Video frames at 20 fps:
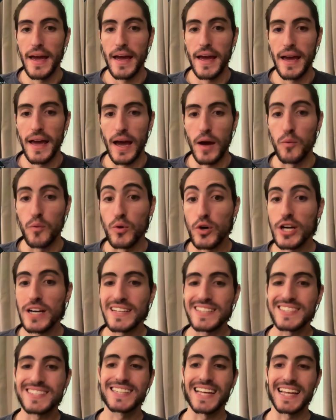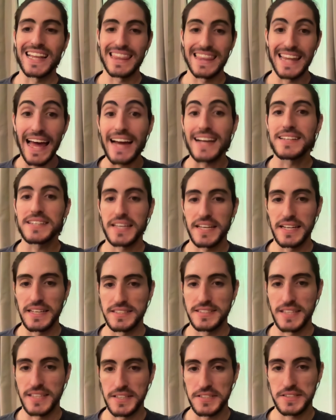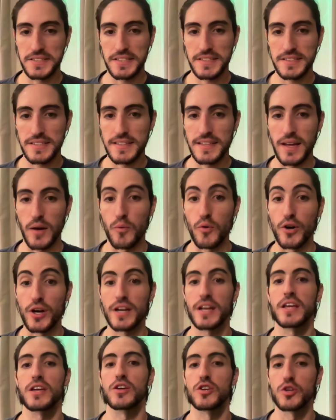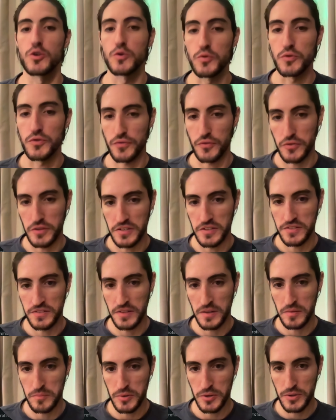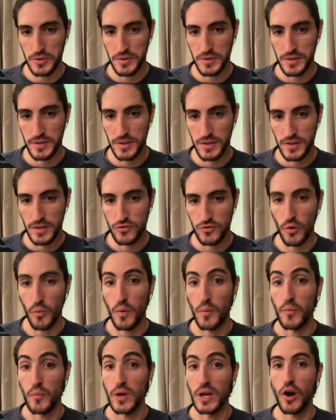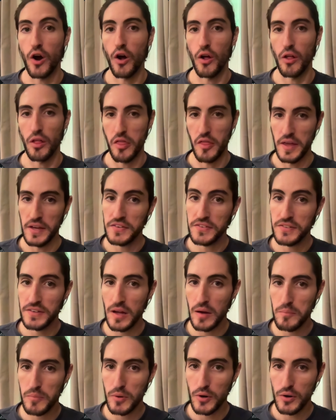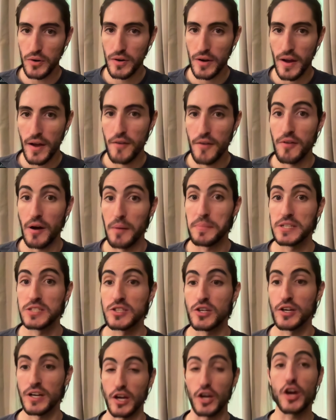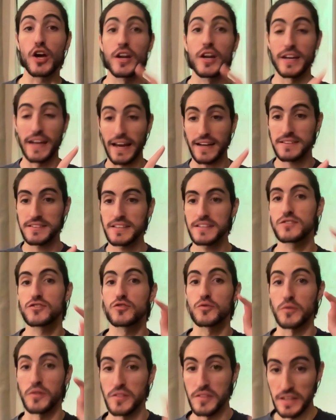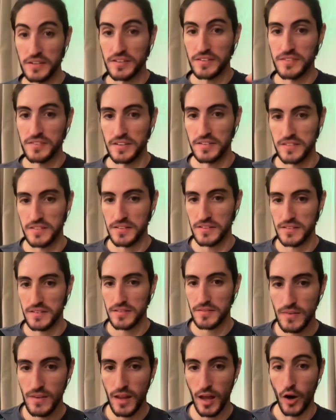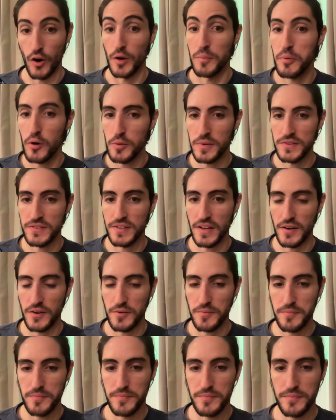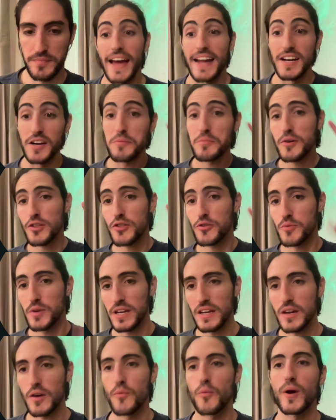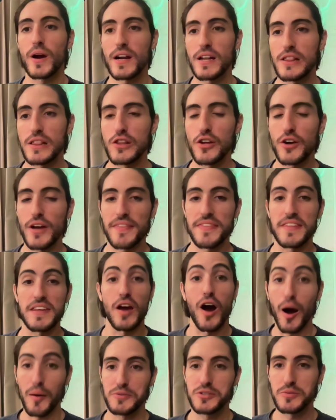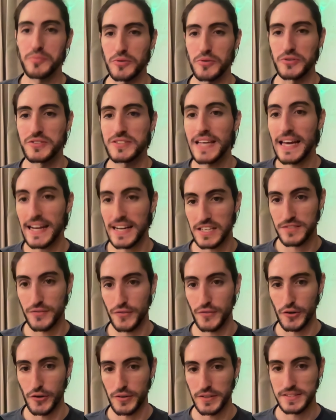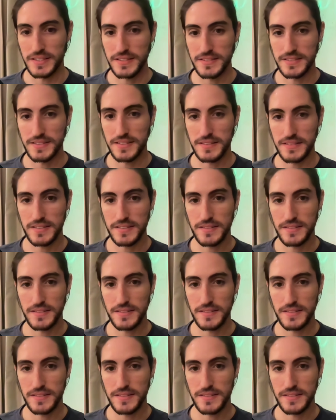And we're gonna select an assistant that we're gonna use for this number. So when we call this number, VAPI's gonna connect it to this assistant, our appointment setter. And number 3, we're gonna look at the optimal settings for your assistant.